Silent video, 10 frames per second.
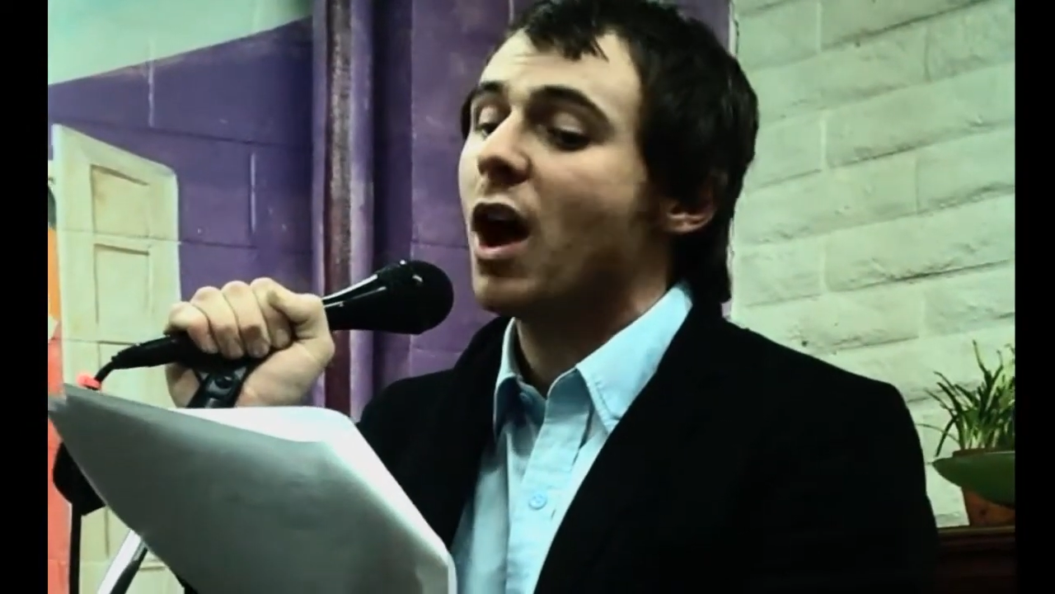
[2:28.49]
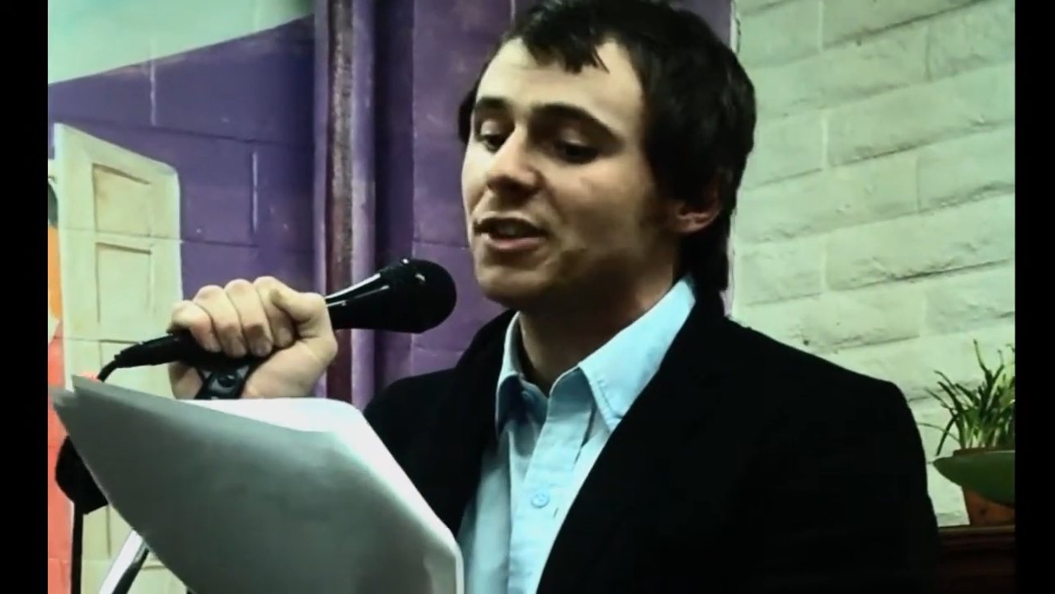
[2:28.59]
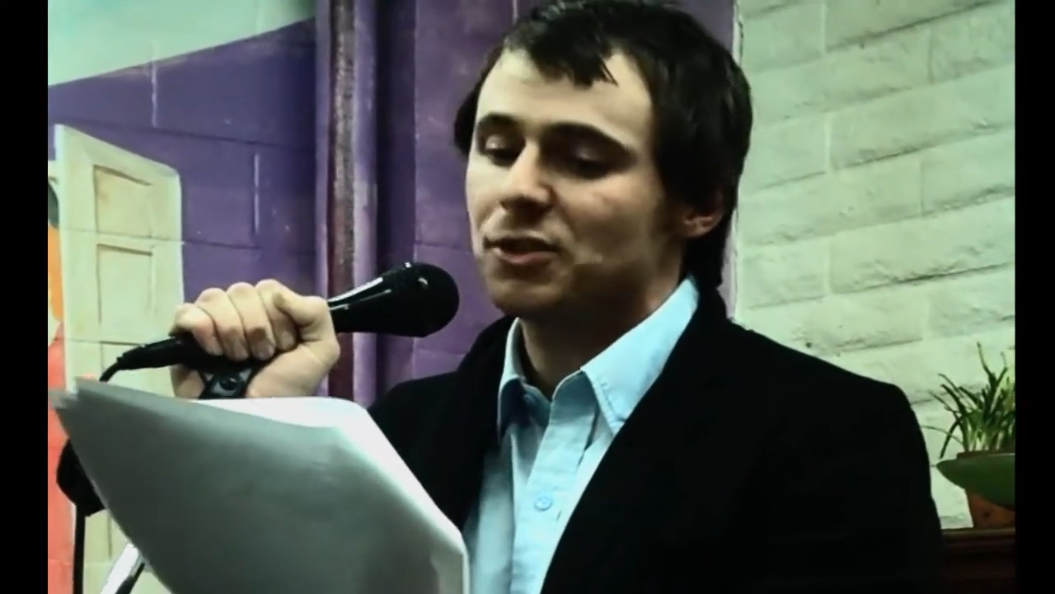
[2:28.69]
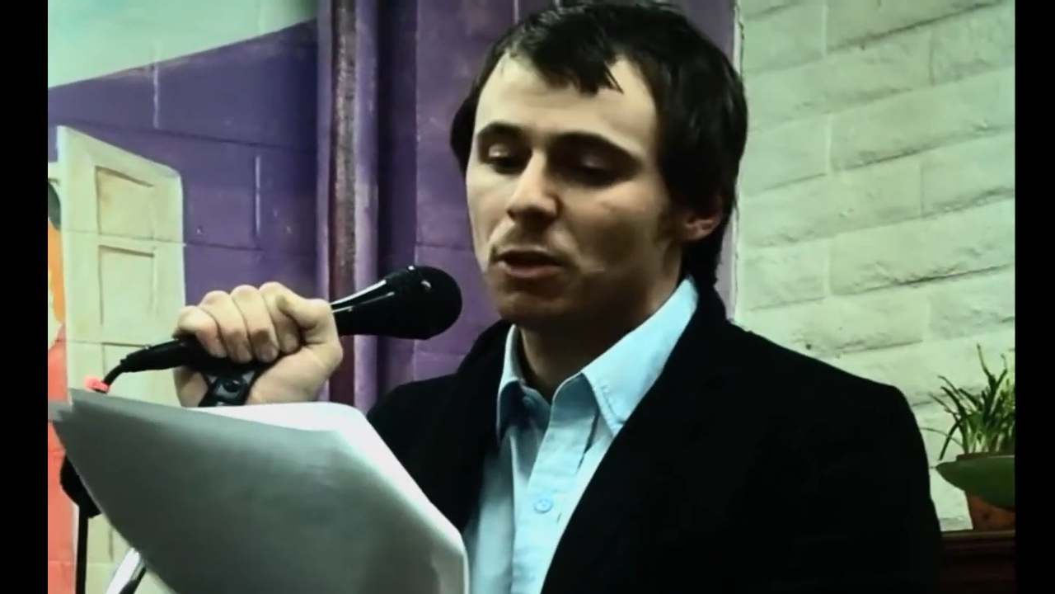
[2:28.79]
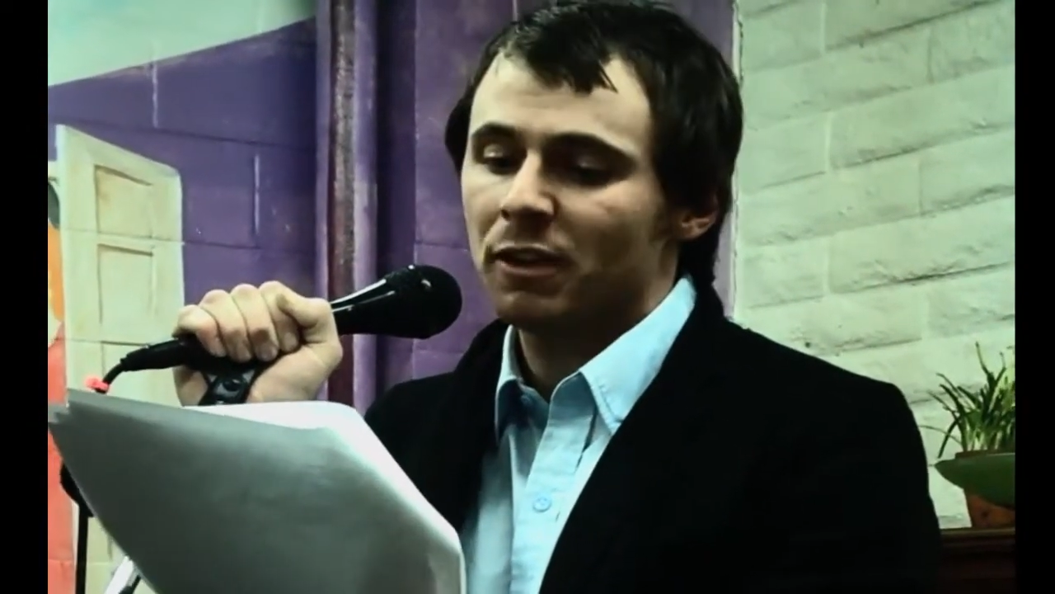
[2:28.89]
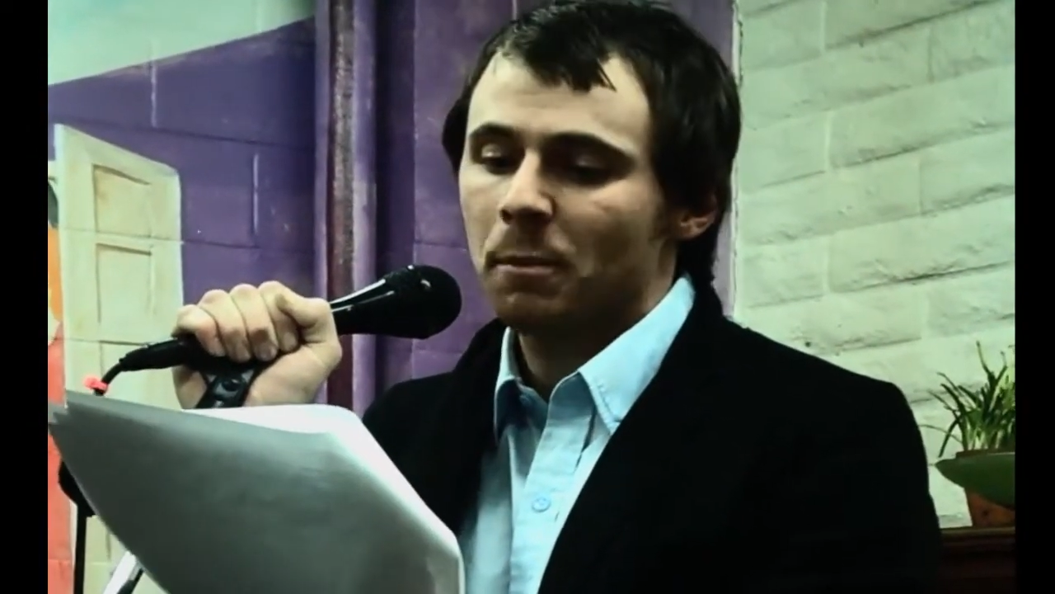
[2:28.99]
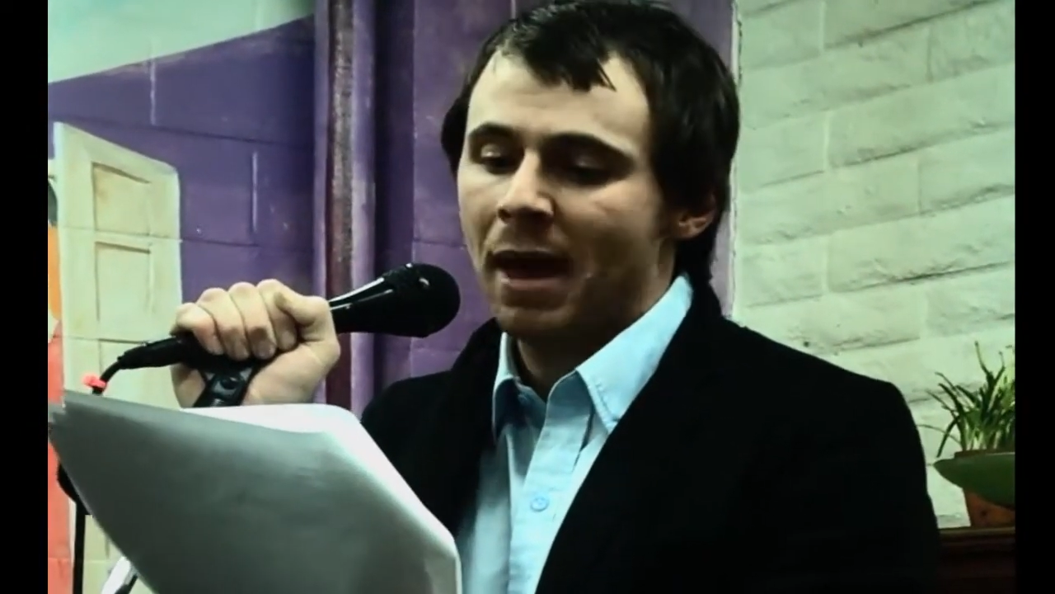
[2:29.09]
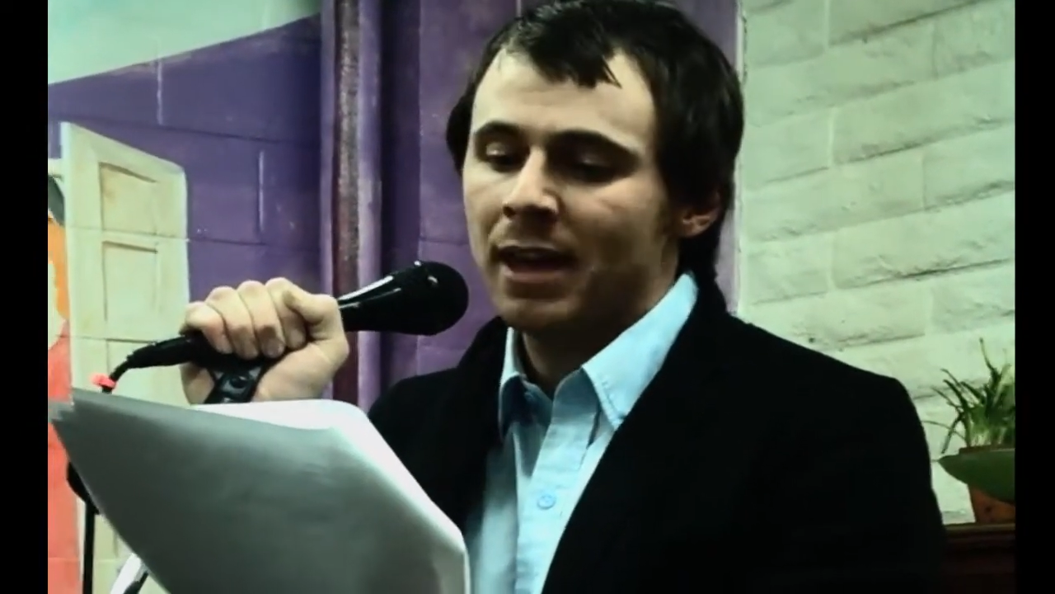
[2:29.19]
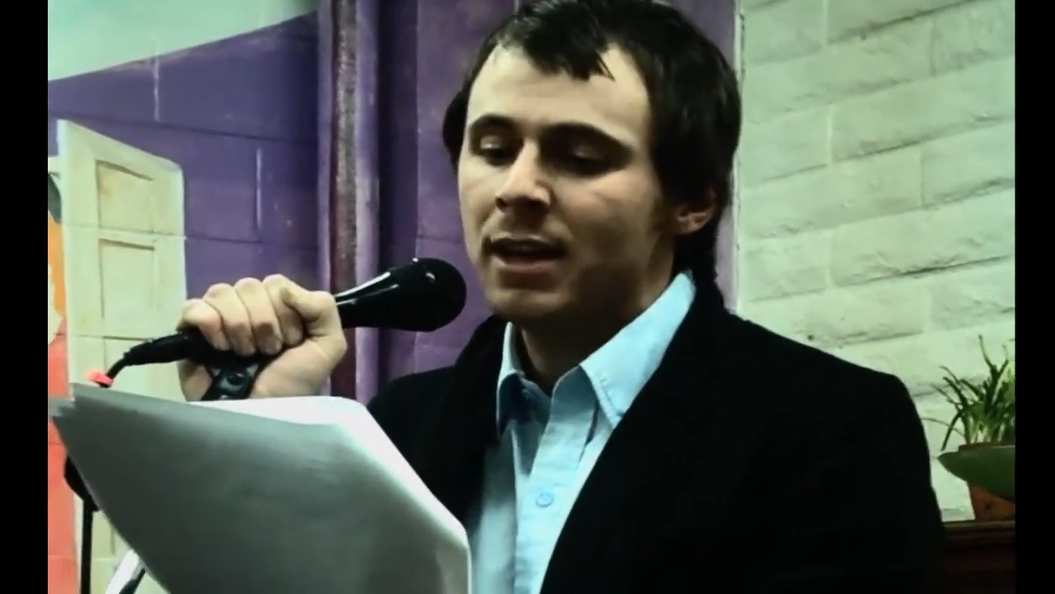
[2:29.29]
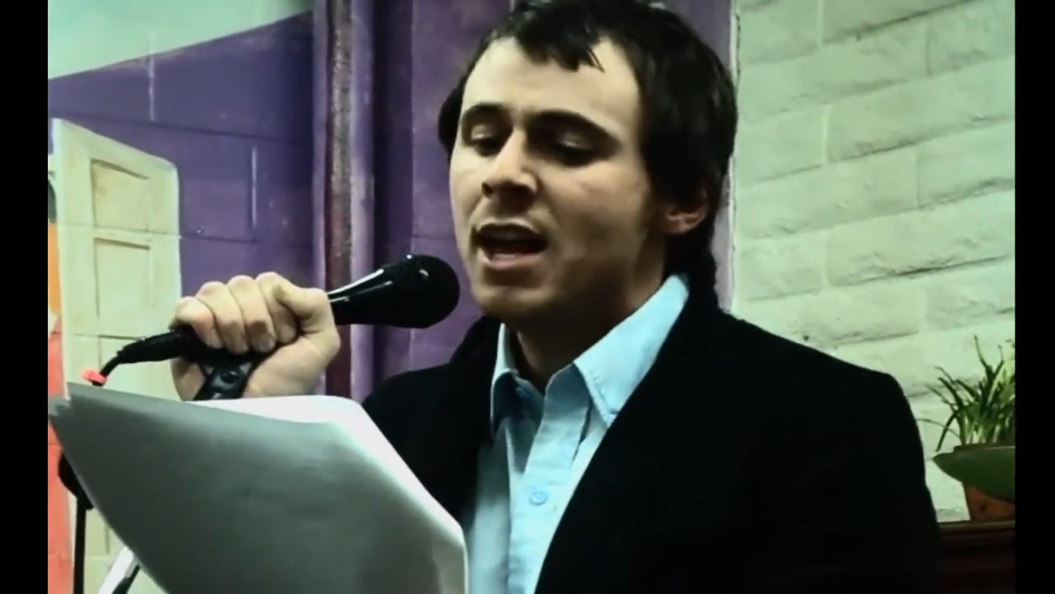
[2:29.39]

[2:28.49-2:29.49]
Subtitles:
serving pen,